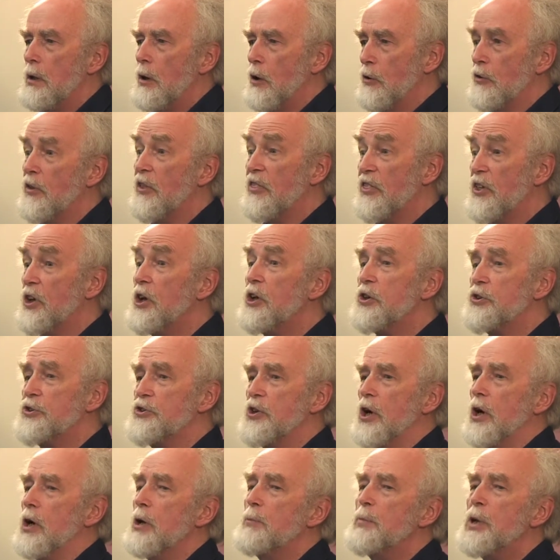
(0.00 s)
On the 3rd
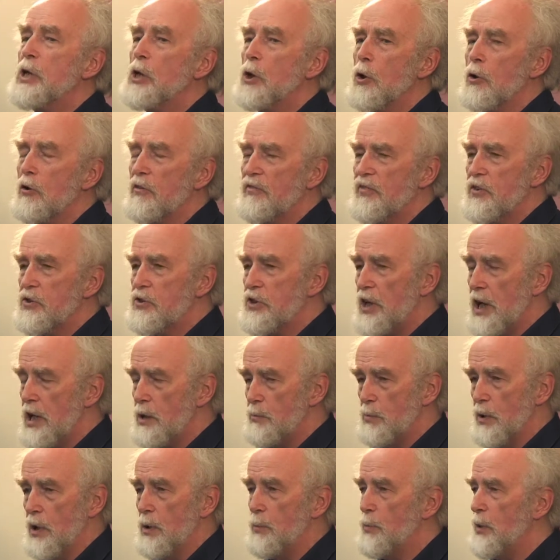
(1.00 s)
time, he got off the
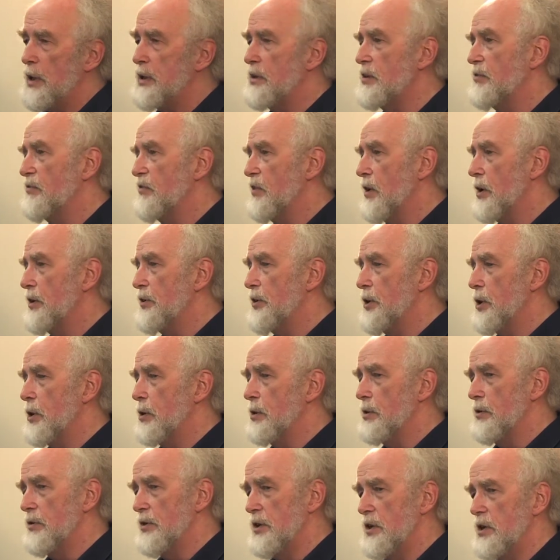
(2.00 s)
table and went to find
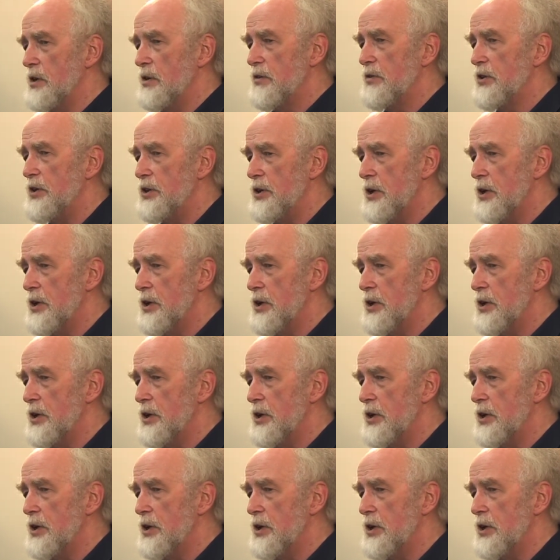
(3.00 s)
the